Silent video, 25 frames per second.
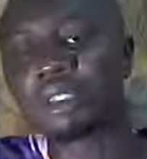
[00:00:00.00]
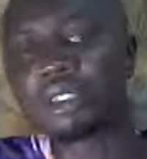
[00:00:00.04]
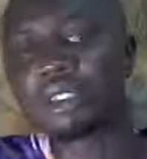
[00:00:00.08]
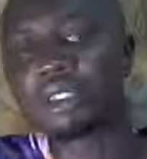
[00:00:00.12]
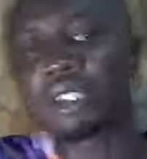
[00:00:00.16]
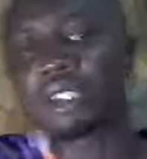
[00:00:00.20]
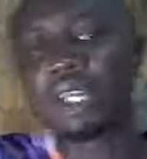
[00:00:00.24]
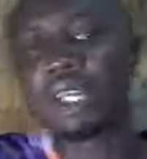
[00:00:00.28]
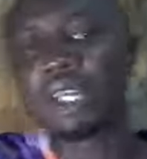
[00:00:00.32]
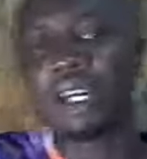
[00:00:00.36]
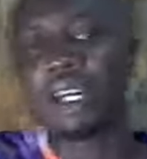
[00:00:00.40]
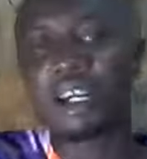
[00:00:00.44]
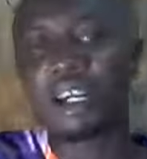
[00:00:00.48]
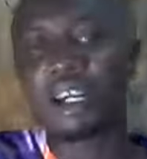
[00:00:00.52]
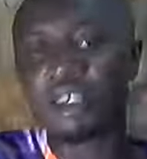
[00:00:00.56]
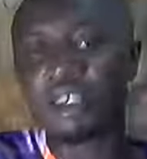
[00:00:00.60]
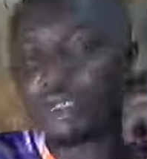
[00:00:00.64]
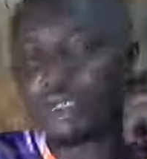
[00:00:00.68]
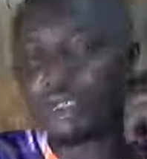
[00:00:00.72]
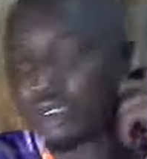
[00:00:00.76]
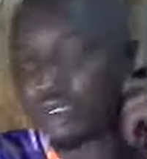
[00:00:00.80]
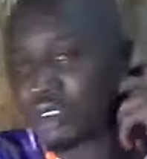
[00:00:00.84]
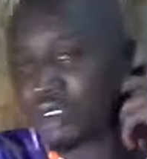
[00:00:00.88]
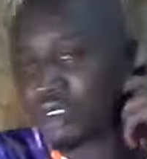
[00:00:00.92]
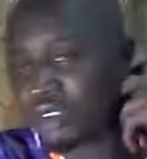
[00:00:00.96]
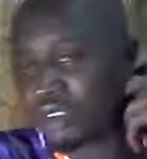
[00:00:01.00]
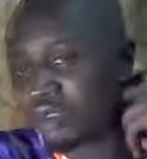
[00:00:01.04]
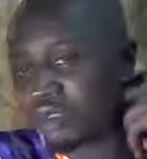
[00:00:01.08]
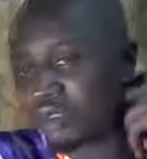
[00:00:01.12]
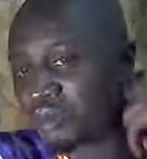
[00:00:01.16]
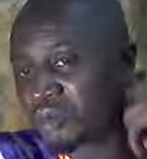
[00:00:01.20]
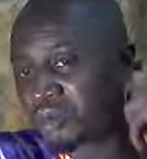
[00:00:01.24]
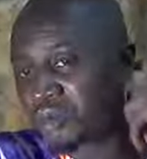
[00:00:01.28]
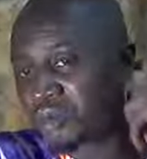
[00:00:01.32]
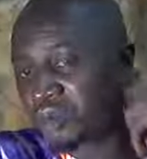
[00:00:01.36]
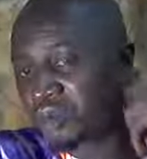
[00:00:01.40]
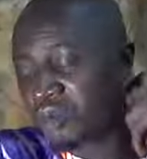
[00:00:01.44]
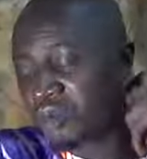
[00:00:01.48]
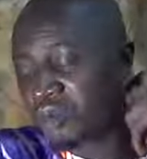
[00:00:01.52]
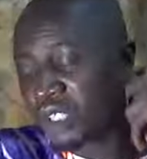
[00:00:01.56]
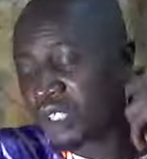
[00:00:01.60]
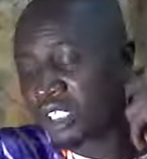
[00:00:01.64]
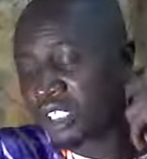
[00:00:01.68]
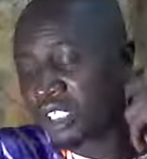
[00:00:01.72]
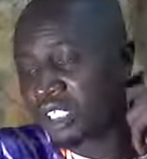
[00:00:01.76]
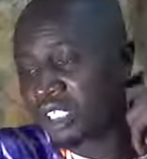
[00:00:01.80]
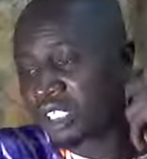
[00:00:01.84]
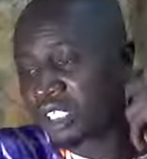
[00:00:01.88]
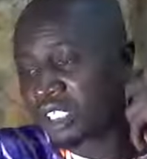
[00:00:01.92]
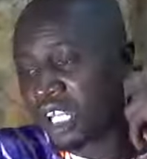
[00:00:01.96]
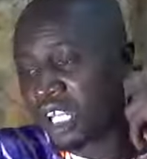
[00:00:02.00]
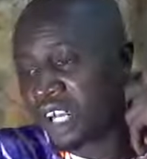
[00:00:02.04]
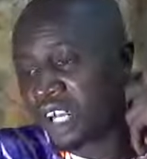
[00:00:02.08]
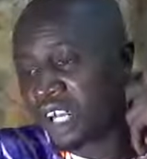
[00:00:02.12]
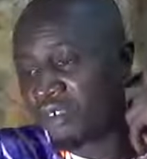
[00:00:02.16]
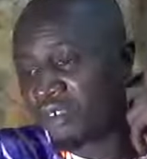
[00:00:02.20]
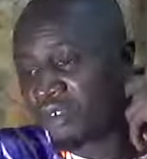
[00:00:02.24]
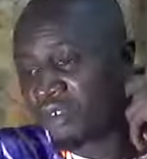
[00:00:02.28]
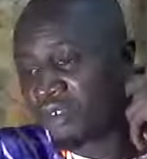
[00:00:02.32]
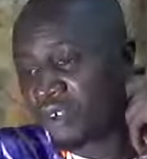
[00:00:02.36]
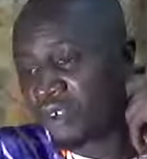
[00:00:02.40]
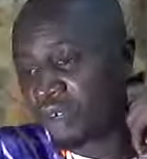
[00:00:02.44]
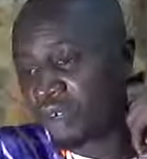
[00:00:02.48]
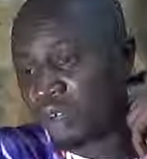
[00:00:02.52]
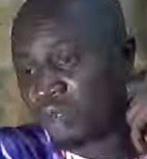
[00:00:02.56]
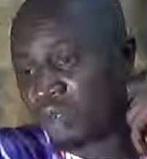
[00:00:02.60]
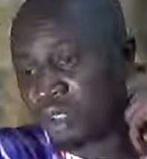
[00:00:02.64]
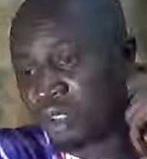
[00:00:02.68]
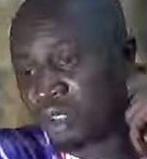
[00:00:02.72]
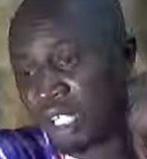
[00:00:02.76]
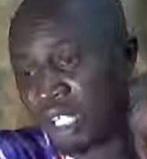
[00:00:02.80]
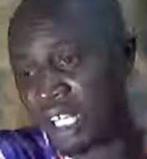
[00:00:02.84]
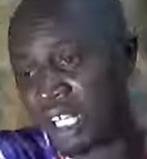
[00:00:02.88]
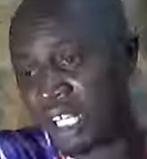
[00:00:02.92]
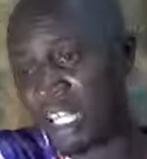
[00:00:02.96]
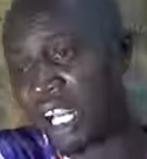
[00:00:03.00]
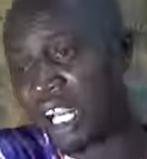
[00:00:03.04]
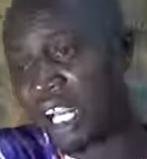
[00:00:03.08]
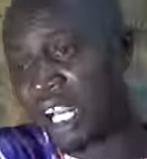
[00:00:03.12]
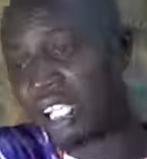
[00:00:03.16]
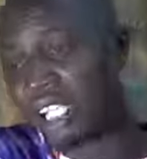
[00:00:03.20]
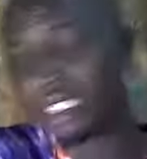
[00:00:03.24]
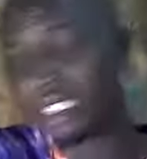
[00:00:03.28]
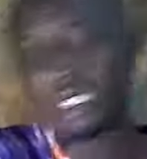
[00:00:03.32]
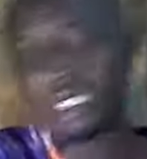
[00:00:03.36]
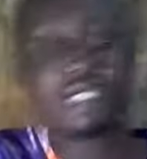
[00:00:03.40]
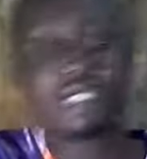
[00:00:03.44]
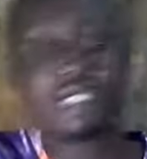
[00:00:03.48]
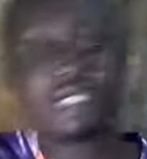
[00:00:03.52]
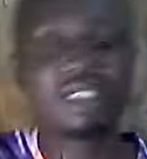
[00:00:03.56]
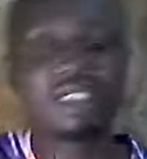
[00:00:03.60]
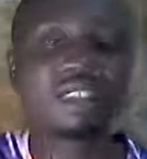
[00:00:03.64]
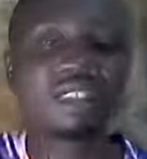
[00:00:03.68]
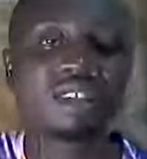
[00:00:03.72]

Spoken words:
uh, which I've come to realize